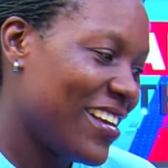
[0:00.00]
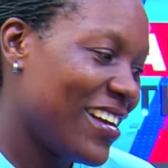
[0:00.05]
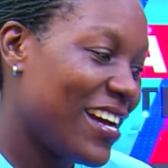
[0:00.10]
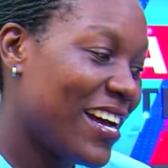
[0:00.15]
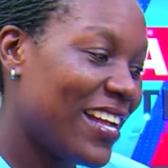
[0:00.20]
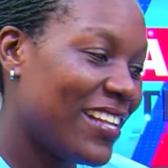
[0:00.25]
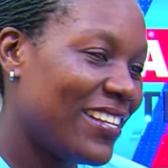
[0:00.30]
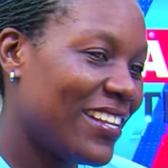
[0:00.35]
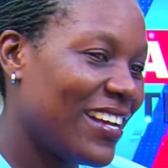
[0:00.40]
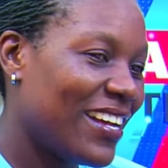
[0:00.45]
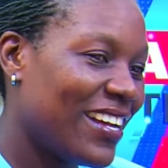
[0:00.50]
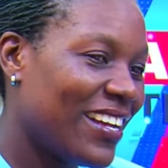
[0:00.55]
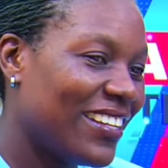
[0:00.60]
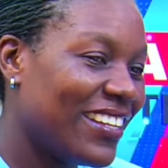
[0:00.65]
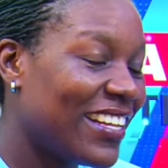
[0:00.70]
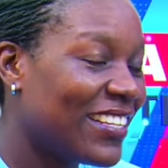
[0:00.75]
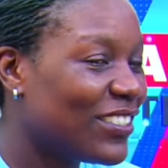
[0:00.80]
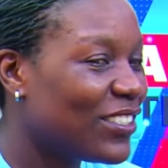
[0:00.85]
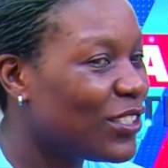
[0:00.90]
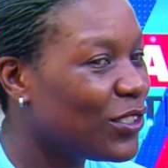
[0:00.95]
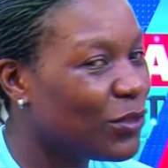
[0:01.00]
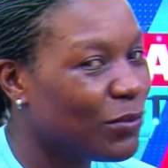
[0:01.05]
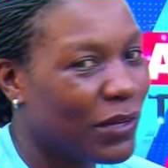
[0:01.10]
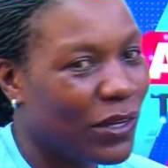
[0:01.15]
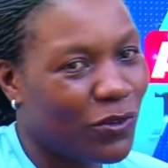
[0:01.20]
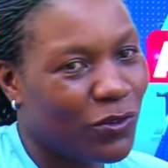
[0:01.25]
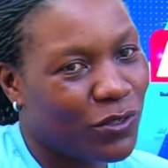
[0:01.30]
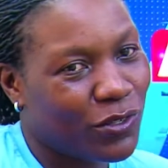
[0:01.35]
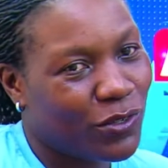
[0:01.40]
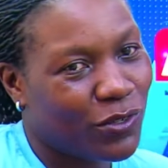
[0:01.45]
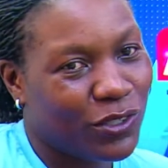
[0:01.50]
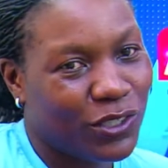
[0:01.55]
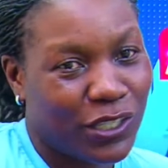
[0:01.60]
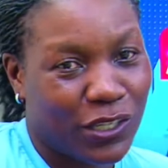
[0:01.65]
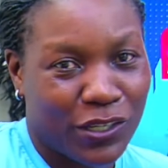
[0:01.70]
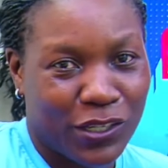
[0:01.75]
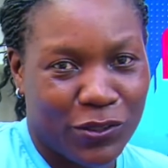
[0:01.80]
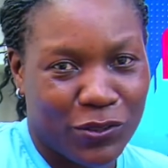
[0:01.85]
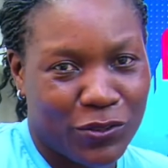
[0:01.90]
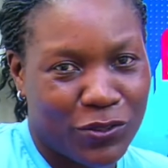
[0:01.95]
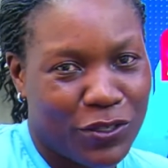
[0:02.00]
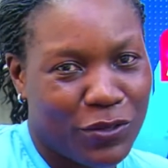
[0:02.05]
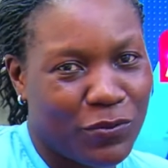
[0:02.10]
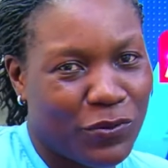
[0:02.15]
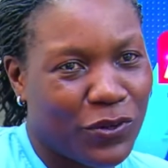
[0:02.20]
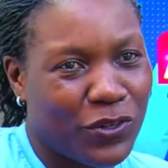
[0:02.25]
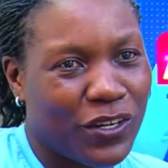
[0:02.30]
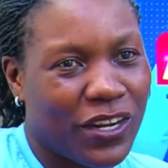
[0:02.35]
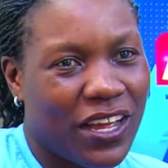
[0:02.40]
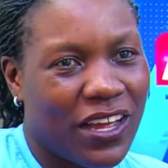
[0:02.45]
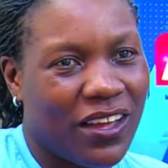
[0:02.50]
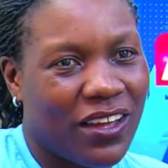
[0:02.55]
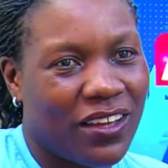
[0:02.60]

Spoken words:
And that gentleman also, shout out to Nimrod,